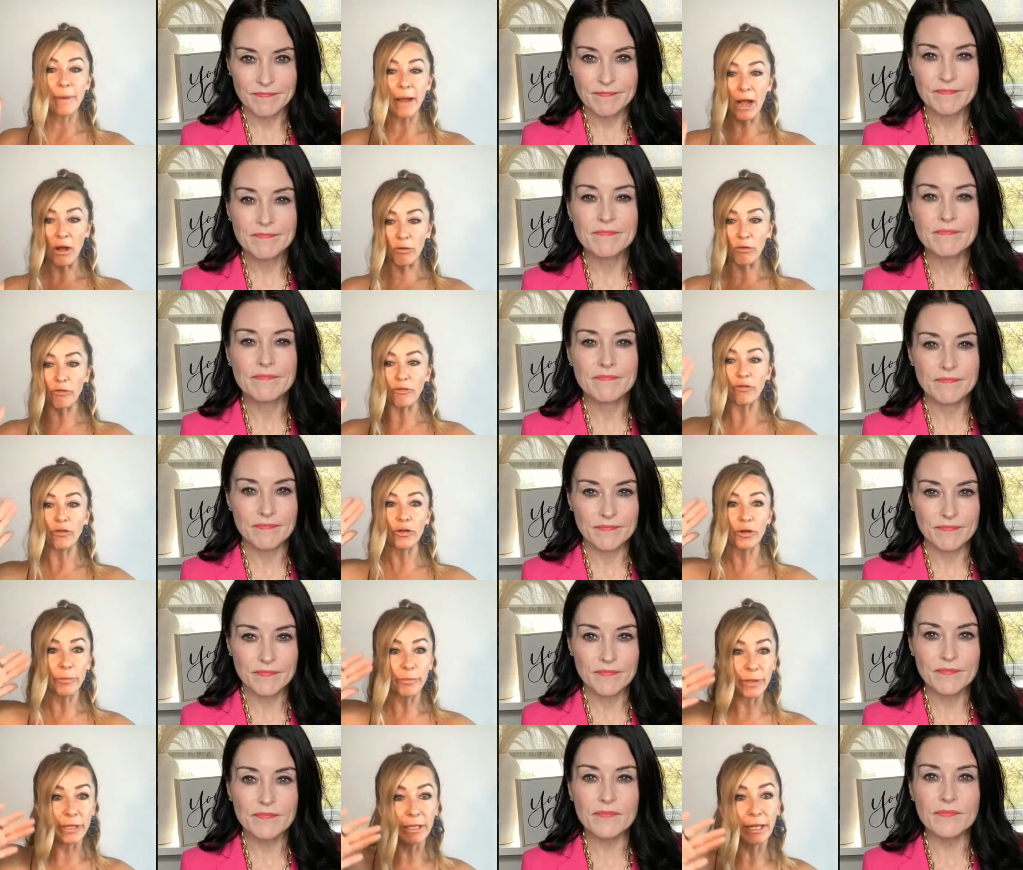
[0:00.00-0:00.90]

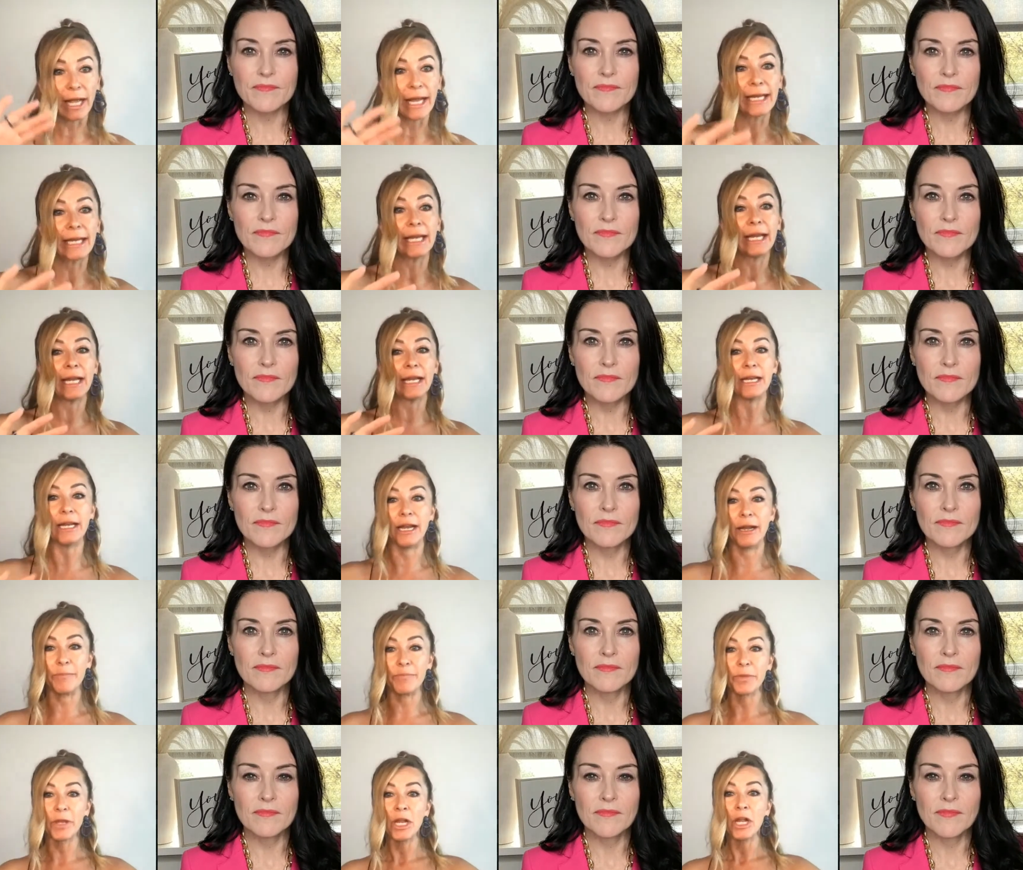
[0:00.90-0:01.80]
Speaker 1: powerful to be like in
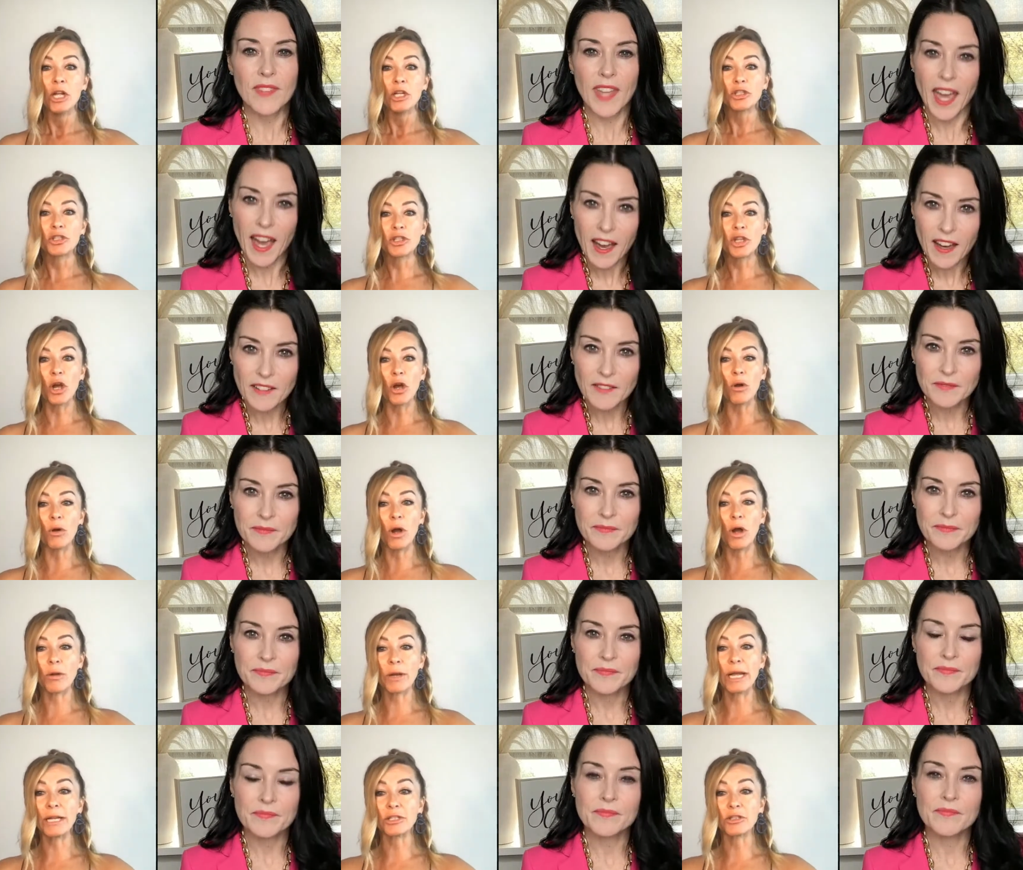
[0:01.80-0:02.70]
it. Yeah.
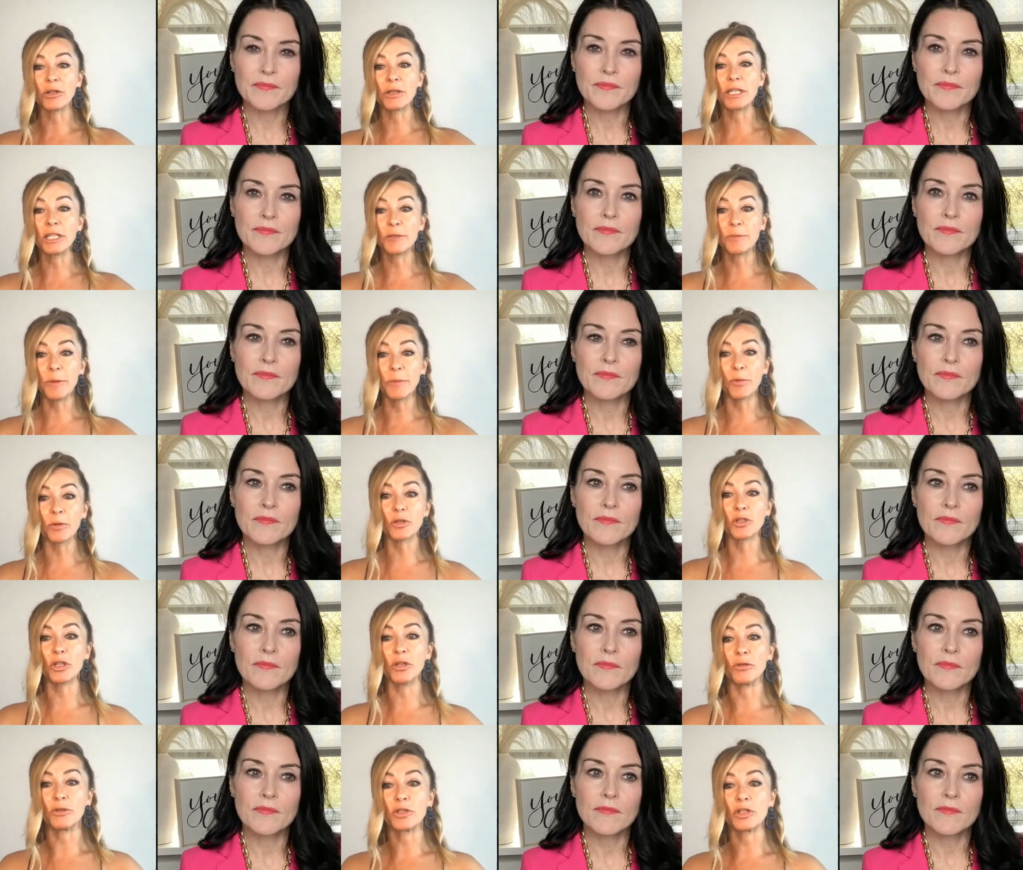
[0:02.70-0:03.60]
So, okay, so these
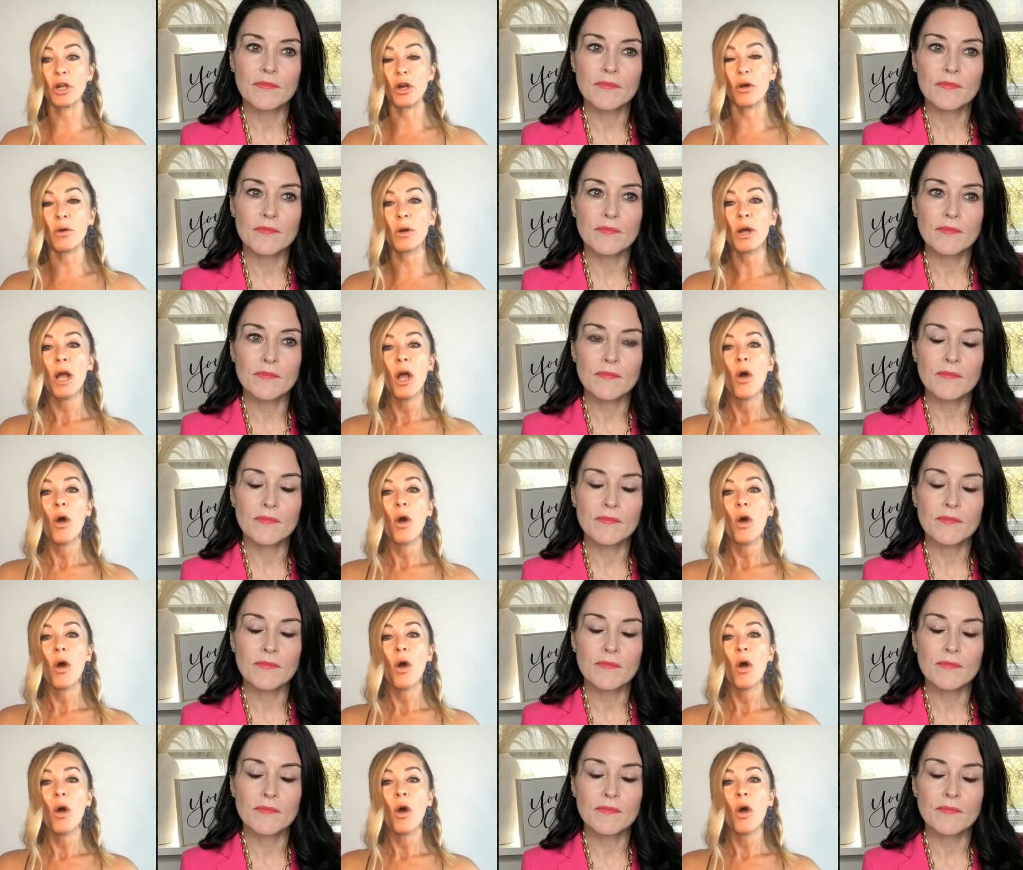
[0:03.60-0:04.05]
people do. So,